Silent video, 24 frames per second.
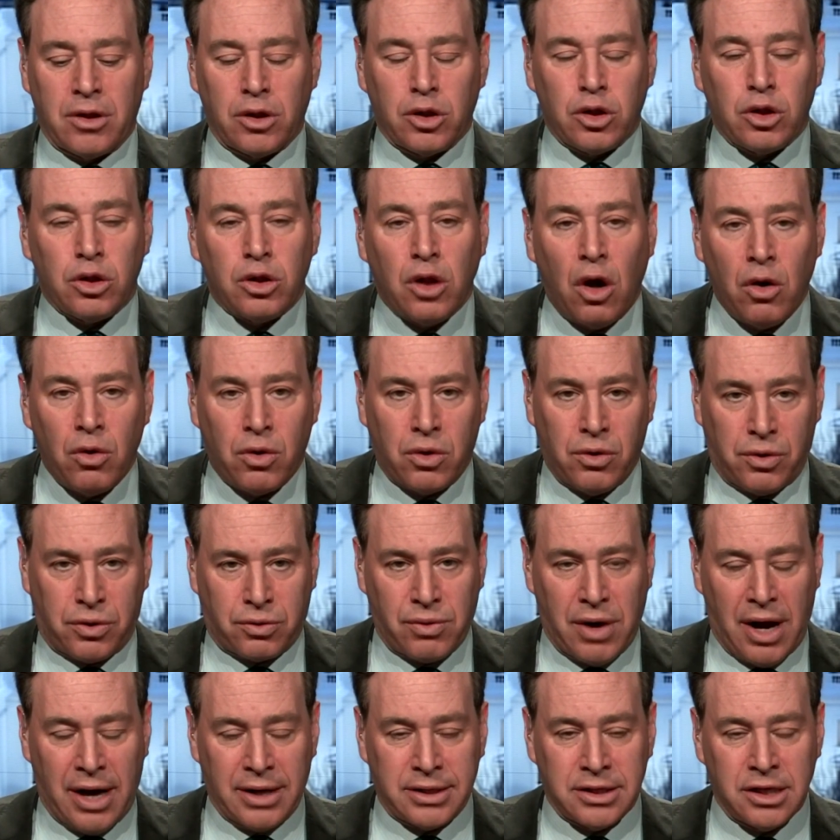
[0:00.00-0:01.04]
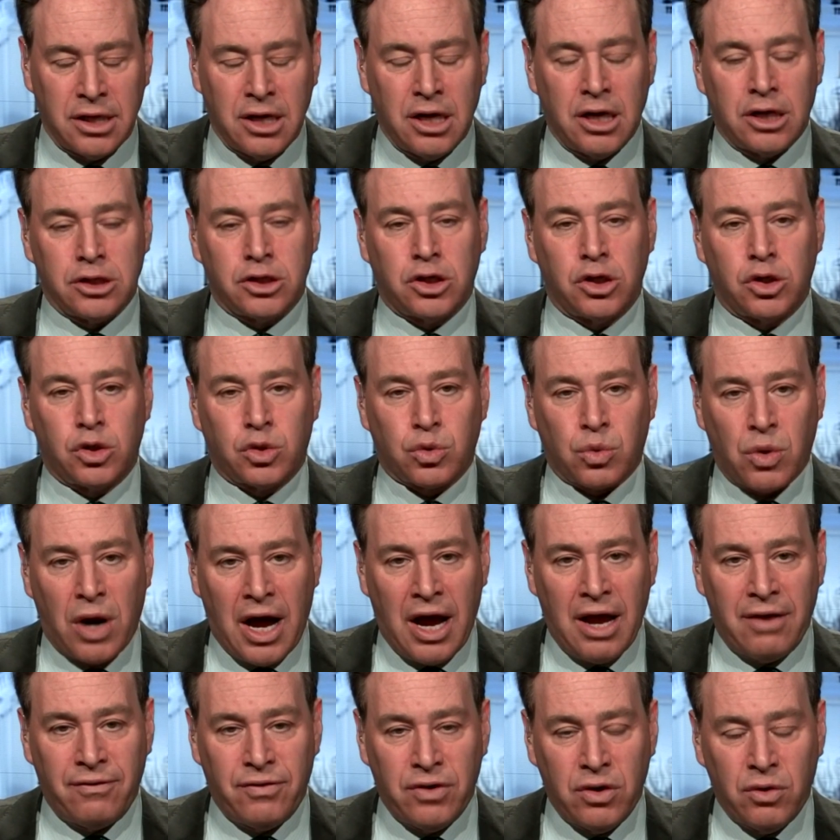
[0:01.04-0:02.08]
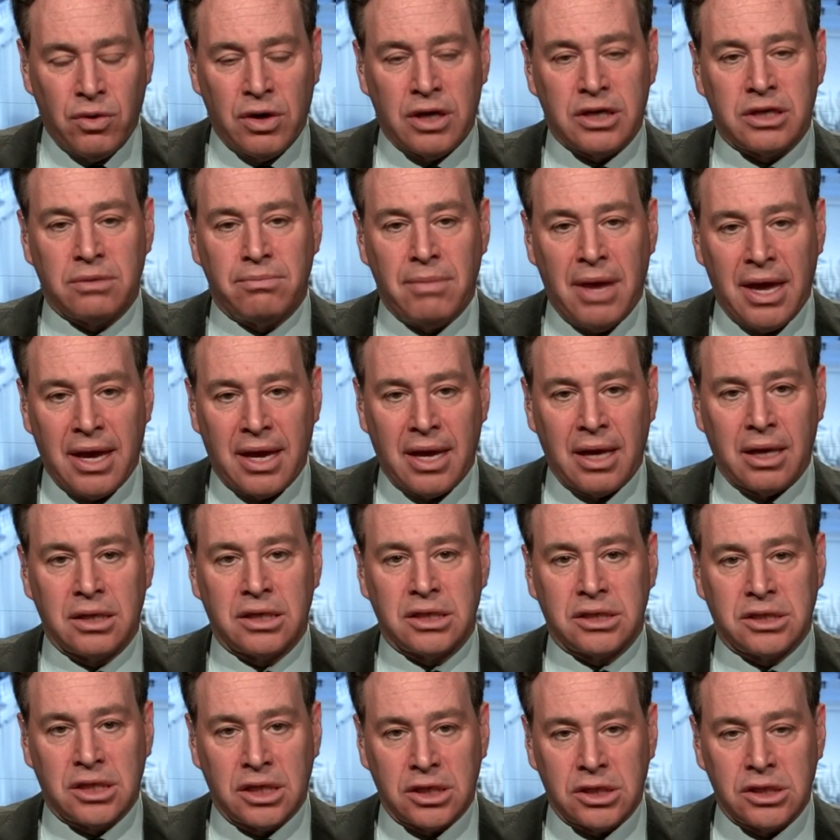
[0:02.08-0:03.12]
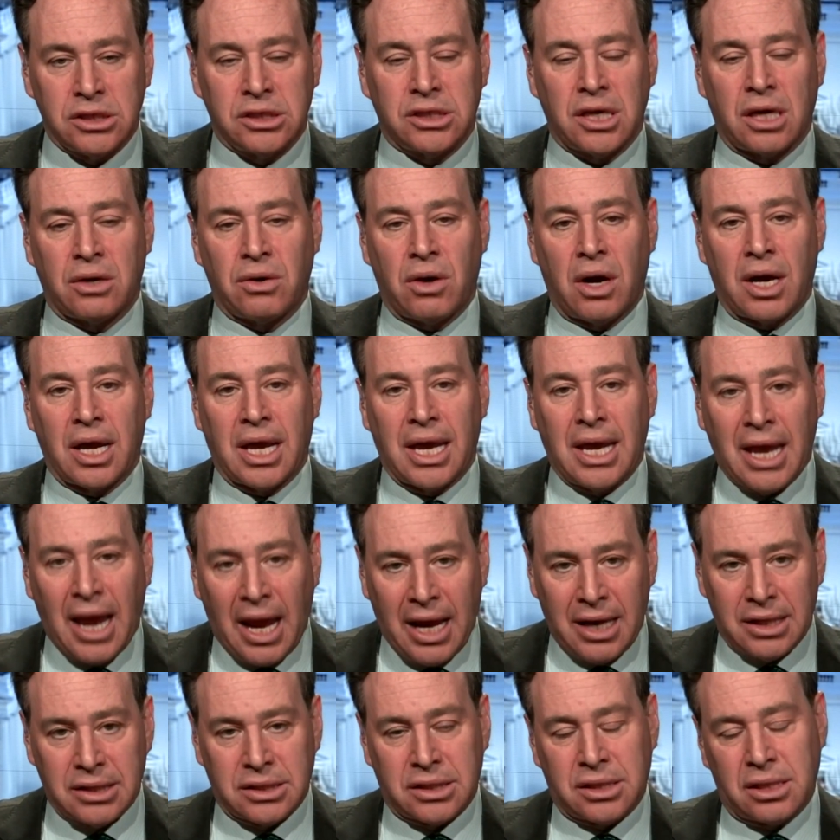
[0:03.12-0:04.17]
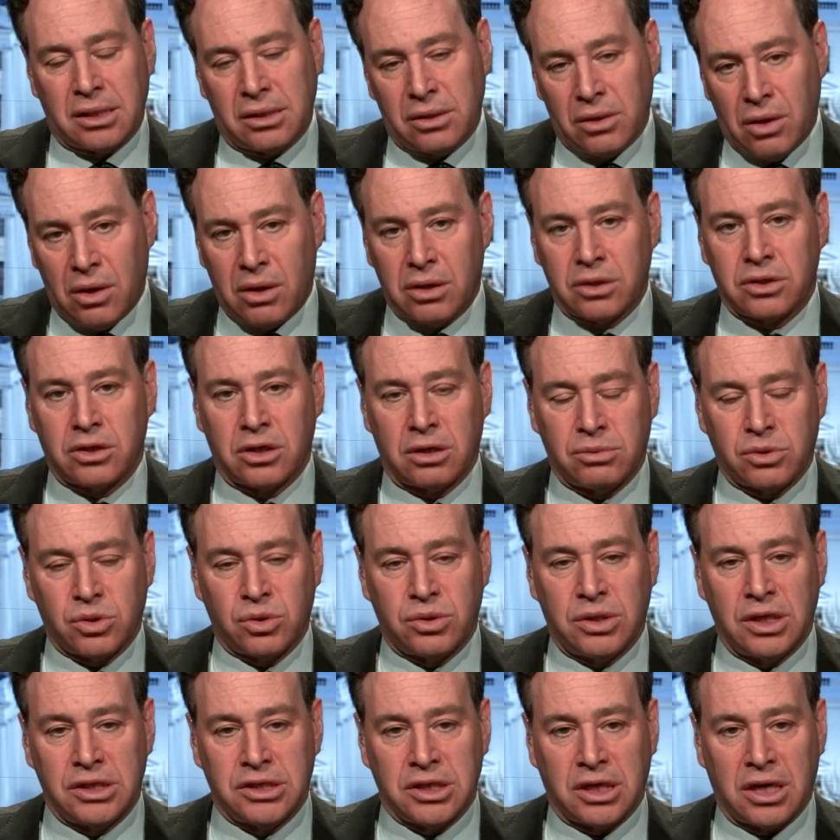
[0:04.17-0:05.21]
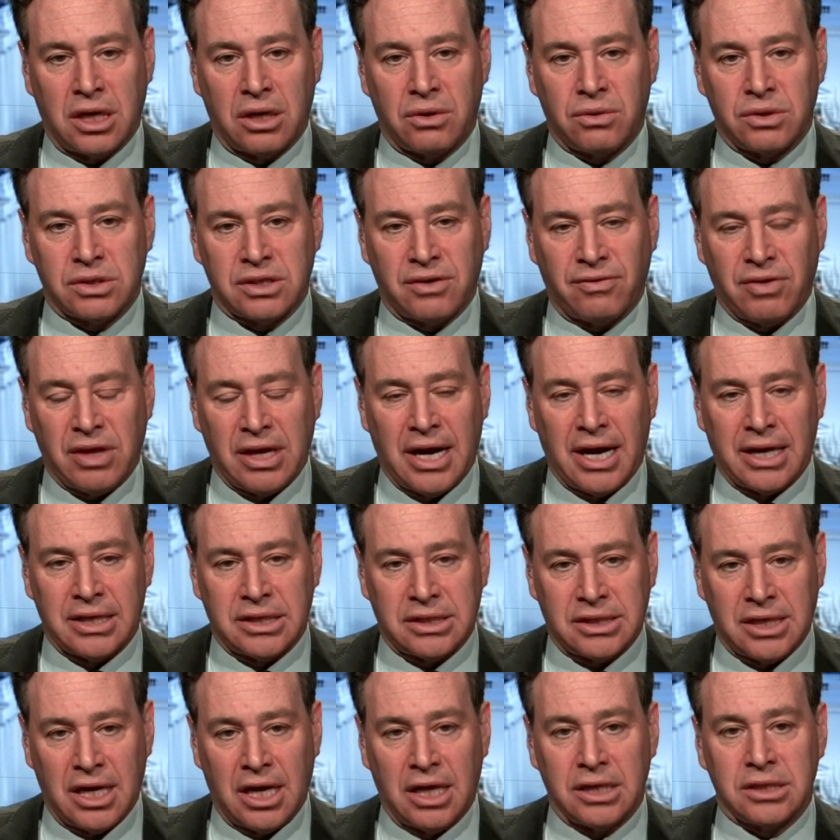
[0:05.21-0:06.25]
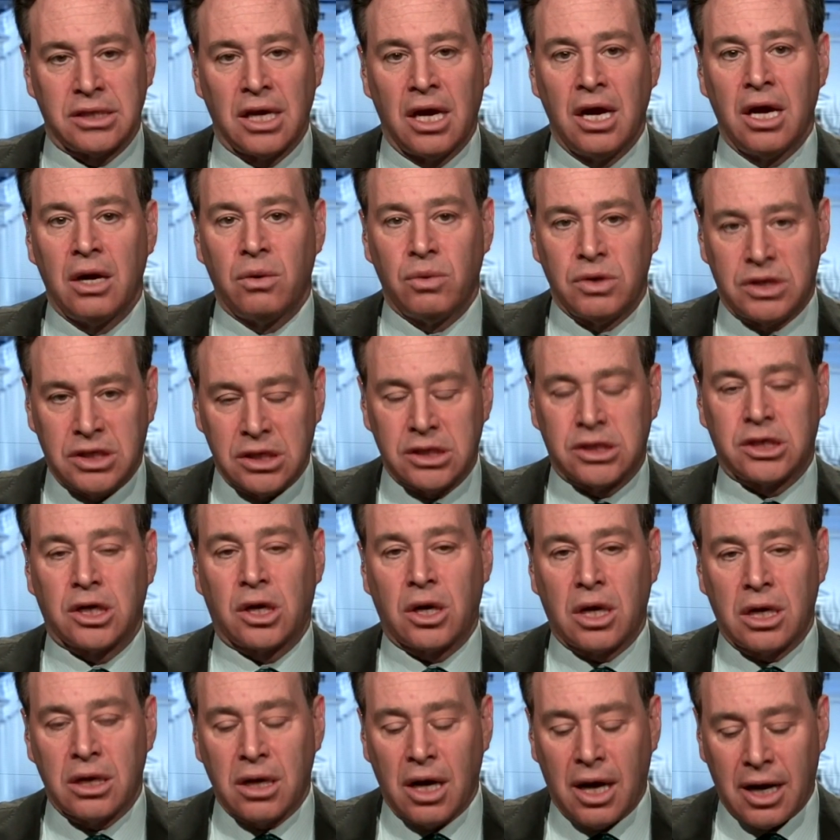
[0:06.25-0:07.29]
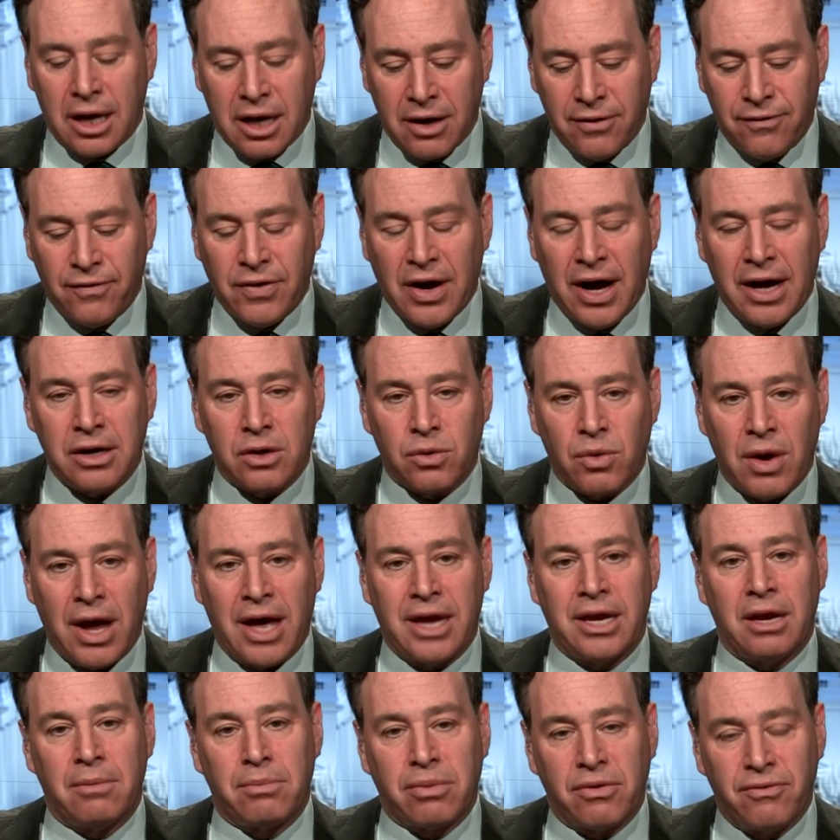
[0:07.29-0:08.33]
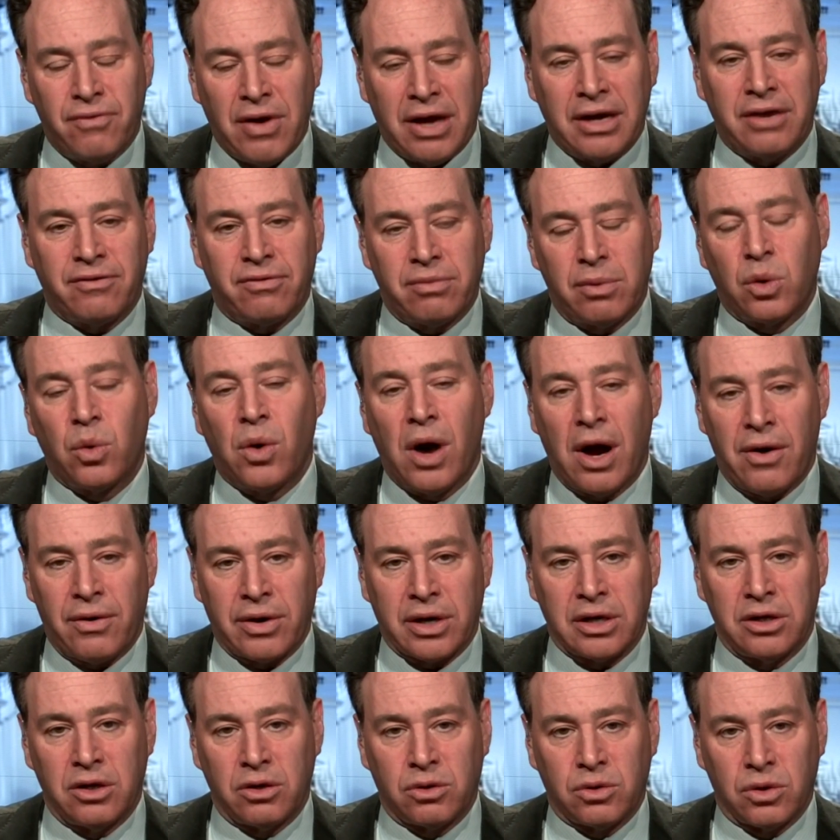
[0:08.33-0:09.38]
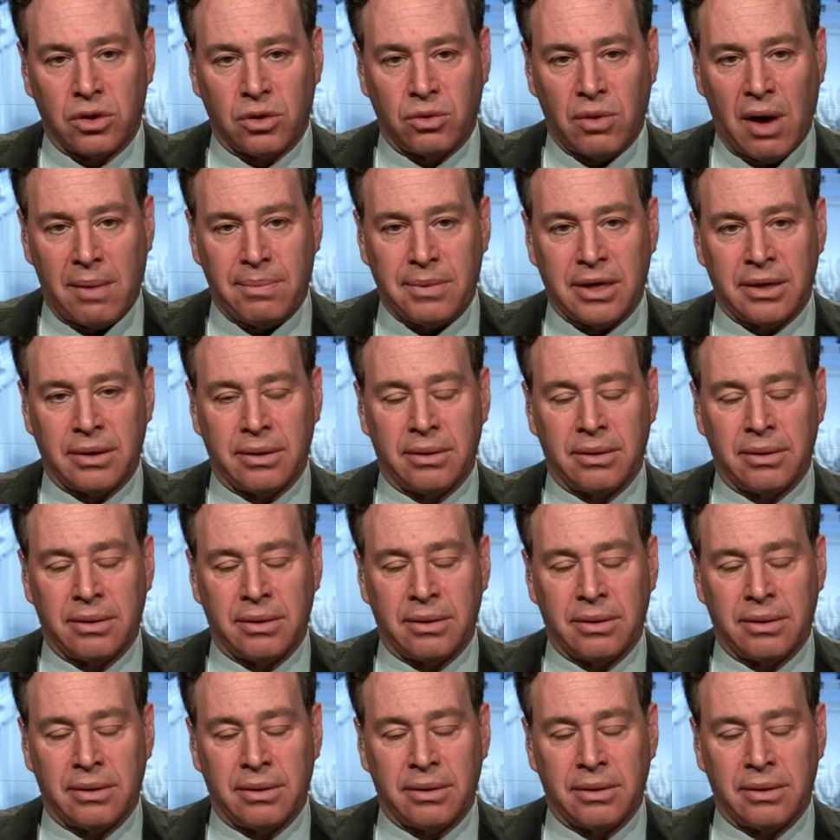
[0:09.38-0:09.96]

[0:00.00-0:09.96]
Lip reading: local threat to drive you into making decisions that are against the long-term strategic interests of the United States, which is to confine Iran and prevent it from acquiring a nuclear weapon.